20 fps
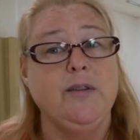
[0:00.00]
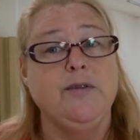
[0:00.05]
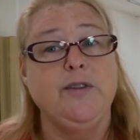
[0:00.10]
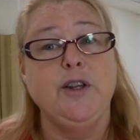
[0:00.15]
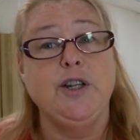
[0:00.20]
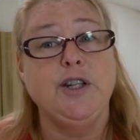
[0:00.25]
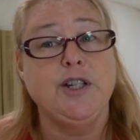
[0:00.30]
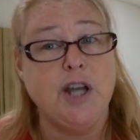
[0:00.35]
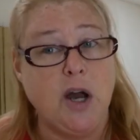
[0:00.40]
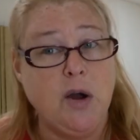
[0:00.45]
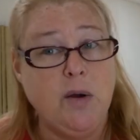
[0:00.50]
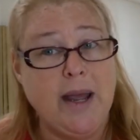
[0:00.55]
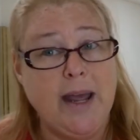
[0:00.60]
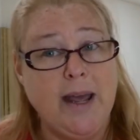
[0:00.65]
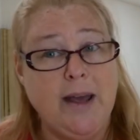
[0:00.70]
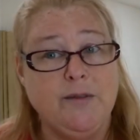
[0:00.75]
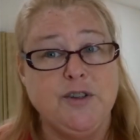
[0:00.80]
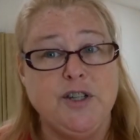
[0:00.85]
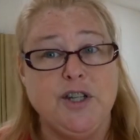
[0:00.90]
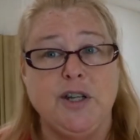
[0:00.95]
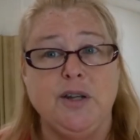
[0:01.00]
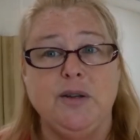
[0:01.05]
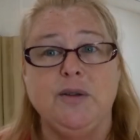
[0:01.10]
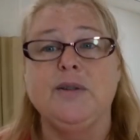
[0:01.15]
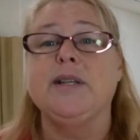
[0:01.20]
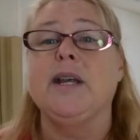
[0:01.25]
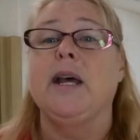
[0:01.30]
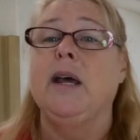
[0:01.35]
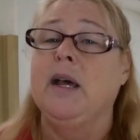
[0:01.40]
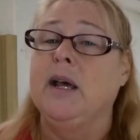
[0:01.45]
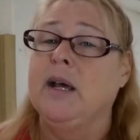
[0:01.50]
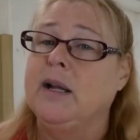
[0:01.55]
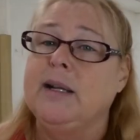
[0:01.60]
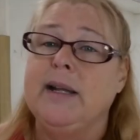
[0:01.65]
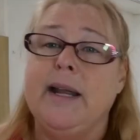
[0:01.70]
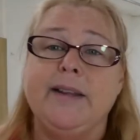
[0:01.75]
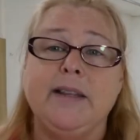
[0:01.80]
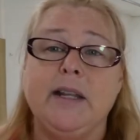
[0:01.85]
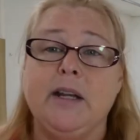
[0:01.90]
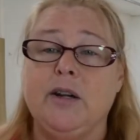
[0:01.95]
If you don't have shoes,
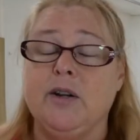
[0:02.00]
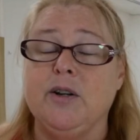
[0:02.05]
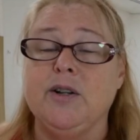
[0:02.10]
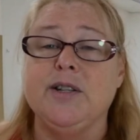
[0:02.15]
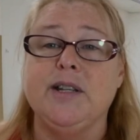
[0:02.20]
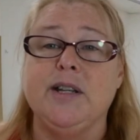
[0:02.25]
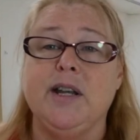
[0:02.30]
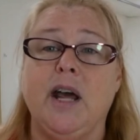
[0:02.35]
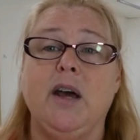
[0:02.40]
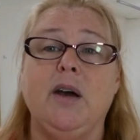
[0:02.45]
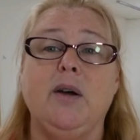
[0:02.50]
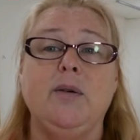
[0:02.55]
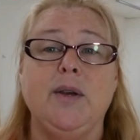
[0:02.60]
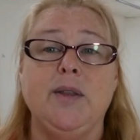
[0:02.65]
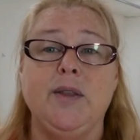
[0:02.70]
let the nurse know,